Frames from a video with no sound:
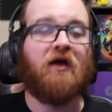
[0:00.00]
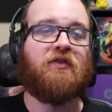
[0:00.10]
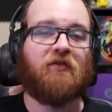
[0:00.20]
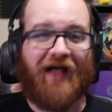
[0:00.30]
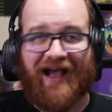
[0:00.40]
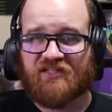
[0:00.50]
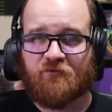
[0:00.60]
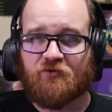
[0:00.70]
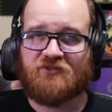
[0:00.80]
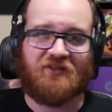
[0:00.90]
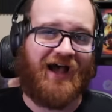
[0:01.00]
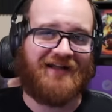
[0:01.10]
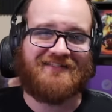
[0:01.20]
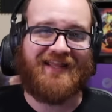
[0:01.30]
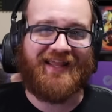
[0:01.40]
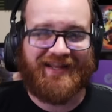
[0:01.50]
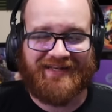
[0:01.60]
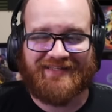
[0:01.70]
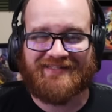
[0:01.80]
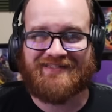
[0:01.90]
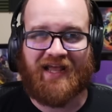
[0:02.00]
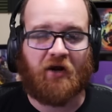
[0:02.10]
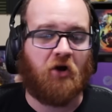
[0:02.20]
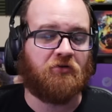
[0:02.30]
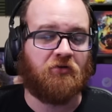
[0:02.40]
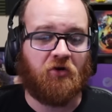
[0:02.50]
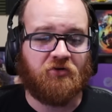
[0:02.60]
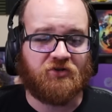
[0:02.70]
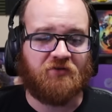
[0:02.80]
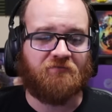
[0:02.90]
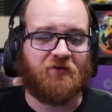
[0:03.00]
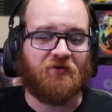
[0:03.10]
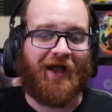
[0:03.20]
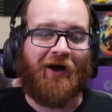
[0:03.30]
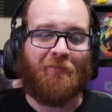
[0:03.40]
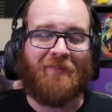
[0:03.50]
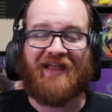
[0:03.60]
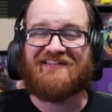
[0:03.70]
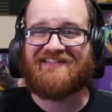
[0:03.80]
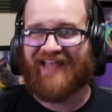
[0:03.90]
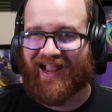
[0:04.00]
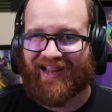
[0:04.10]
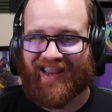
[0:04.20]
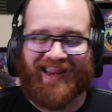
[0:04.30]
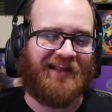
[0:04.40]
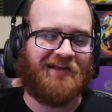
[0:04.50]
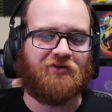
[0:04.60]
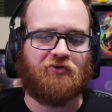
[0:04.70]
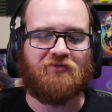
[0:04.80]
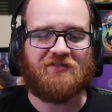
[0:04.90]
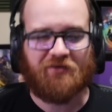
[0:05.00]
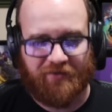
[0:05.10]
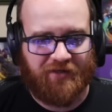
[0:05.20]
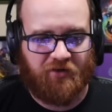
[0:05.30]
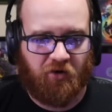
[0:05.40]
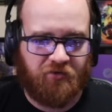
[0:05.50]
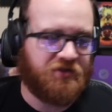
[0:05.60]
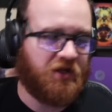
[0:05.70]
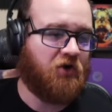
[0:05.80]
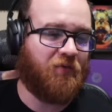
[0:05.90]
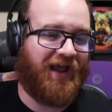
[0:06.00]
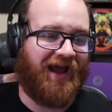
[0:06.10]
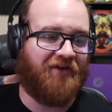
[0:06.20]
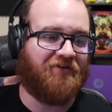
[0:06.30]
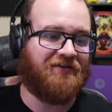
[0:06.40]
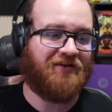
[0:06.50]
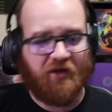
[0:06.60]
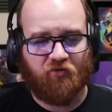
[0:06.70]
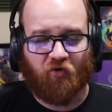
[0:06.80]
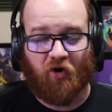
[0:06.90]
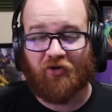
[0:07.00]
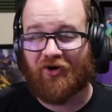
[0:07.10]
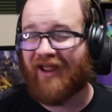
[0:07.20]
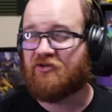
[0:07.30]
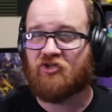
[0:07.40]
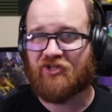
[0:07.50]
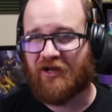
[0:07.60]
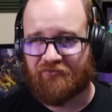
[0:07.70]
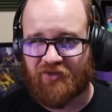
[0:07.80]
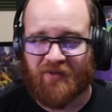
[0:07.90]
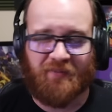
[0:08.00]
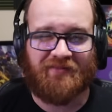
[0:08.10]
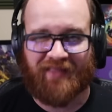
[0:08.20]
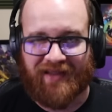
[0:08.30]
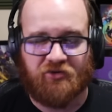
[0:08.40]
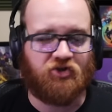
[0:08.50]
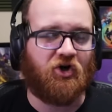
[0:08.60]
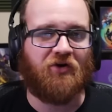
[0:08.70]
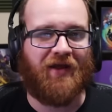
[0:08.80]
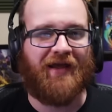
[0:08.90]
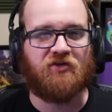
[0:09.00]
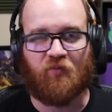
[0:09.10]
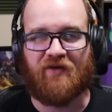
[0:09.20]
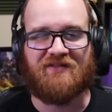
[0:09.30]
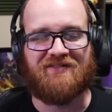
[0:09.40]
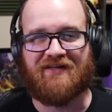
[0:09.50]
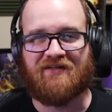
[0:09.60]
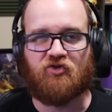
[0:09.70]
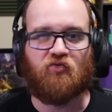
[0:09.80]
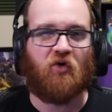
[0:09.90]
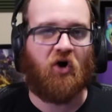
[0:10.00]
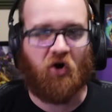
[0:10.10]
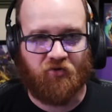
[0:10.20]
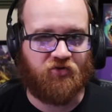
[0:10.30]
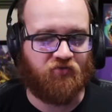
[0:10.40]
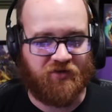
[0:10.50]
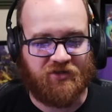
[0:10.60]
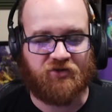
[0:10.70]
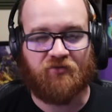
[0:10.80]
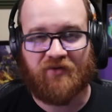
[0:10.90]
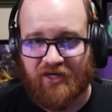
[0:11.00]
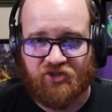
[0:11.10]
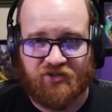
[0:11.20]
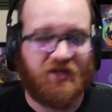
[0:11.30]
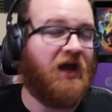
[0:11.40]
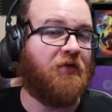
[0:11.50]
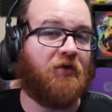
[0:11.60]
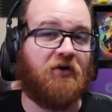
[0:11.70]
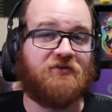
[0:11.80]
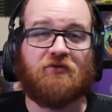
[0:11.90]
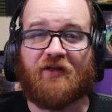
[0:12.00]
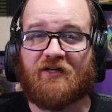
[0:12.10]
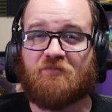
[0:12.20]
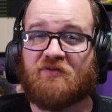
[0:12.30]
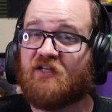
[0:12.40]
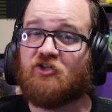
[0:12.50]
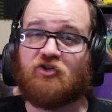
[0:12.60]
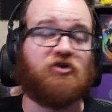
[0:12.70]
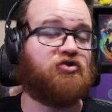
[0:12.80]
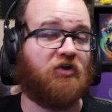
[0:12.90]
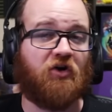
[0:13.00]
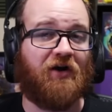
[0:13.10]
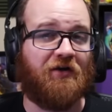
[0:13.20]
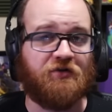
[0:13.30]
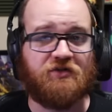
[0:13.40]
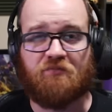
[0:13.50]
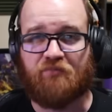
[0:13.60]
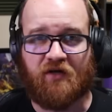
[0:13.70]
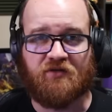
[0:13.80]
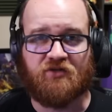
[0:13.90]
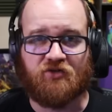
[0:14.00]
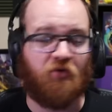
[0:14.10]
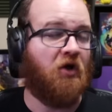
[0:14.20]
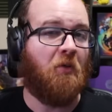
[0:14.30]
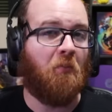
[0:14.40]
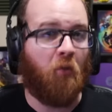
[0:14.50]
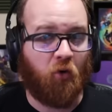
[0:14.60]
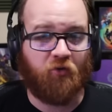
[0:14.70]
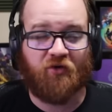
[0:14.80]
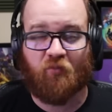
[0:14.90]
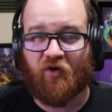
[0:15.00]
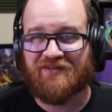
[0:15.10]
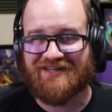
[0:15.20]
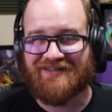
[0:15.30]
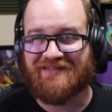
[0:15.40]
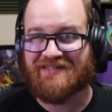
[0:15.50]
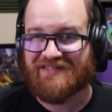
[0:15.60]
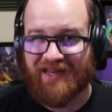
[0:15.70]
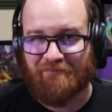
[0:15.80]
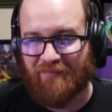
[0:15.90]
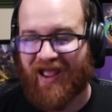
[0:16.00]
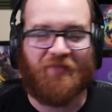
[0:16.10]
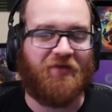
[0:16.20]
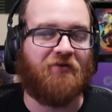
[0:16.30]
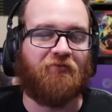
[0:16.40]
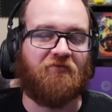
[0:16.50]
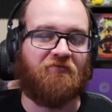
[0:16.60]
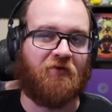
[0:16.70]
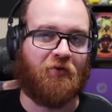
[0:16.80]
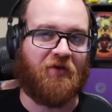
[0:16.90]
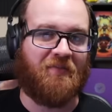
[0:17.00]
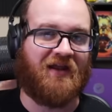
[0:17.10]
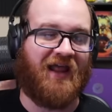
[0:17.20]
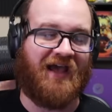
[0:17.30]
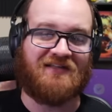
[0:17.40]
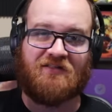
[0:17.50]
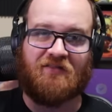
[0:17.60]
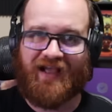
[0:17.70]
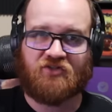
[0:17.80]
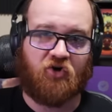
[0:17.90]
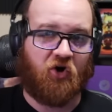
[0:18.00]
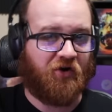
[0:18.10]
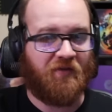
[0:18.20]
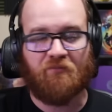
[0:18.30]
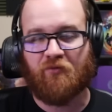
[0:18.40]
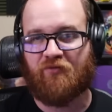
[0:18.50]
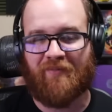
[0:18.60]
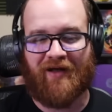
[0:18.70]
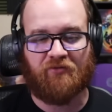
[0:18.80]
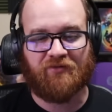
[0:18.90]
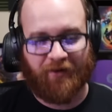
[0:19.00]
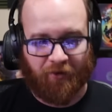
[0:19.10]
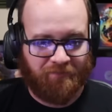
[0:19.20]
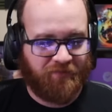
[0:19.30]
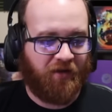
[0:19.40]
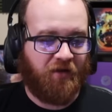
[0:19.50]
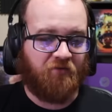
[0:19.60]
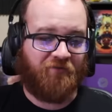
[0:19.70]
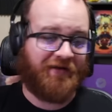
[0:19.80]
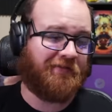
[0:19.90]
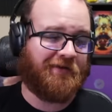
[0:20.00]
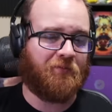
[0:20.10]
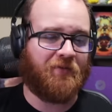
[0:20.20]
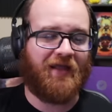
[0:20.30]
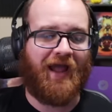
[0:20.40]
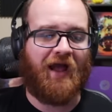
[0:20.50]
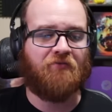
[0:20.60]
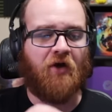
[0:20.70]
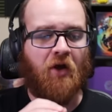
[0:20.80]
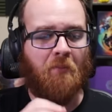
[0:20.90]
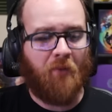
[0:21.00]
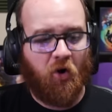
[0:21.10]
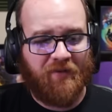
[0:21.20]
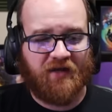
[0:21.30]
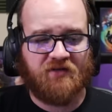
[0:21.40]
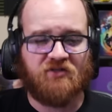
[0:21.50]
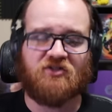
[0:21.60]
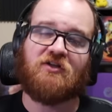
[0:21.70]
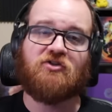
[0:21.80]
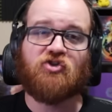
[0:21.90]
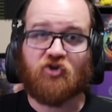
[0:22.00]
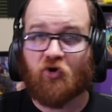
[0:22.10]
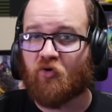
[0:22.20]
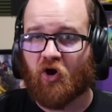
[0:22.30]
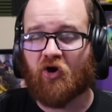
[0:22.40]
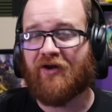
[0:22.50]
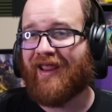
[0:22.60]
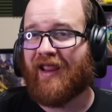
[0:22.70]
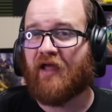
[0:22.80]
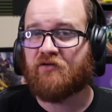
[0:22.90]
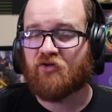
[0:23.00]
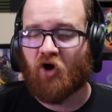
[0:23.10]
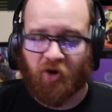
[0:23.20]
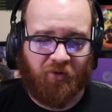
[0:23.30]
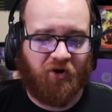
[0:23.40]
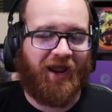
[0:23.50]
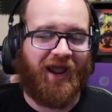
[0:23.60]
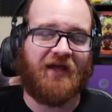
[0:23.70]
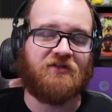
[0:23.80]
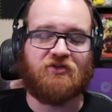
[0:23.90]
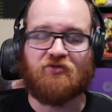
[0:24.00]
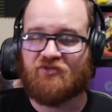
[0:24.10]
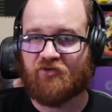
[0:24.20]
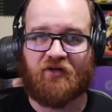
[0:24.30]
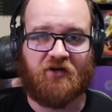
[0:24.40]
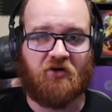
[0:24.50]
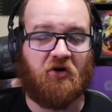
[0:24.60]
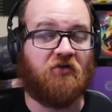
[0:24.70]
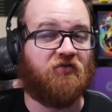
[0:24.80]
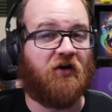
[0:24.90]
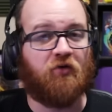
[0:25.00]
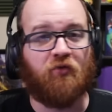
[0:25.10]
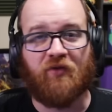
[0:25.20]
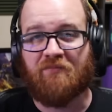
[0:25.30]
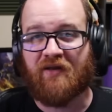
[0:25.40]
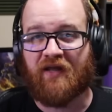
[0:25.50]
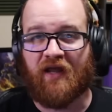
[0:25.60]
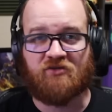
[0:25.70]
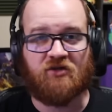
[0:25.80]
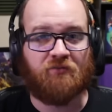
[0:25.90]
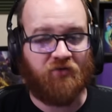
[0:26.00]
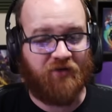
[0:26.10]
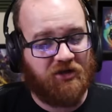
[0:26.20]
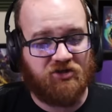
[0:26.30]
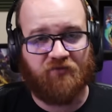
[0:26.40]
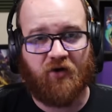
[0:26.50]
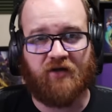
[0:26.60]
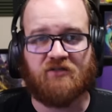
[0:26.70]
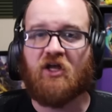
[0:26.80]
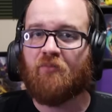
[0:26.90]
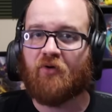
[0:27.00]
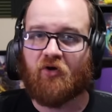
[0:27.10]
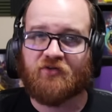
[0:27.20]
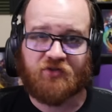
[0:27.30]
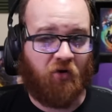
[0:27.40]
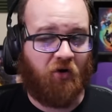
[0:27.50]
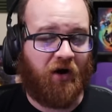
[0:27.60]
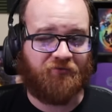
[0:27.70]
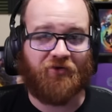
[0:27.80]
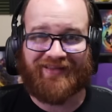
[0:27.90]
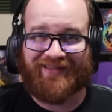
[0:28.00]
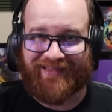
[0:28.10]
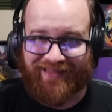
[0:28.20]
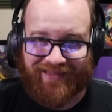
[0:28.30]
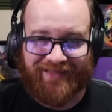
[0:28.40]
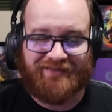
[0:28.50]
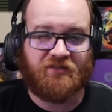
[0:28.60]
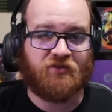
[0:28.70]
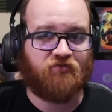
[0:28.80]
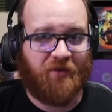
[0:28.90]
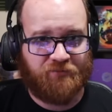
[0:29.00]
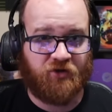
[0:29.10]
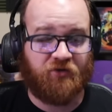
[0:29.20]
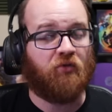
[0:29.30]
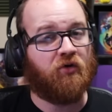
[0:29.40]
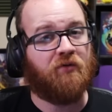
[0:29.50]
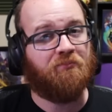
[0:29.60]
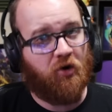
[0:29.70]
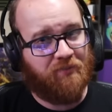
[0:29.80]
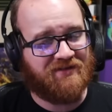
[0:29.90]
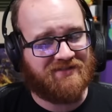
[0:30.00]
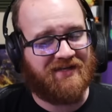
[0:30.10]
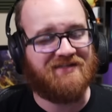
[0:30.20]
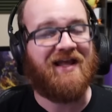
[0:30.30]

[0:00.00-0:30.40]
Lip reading: The last few slots in this deck are largely filled out by tech and utility cards. We have Nightcrawler and Jeff the Baby Landshark as ways to get into hard to reach locations that also let us potentially trigger Elsa Bloodstone more than once in the same path if we fill them in as the last card and then move them out later. Finally, we have Mobius, Snow Guard, and Armor as utility cards that not only mitigate some location variants, but also offer key disruption, or in Mobius' case,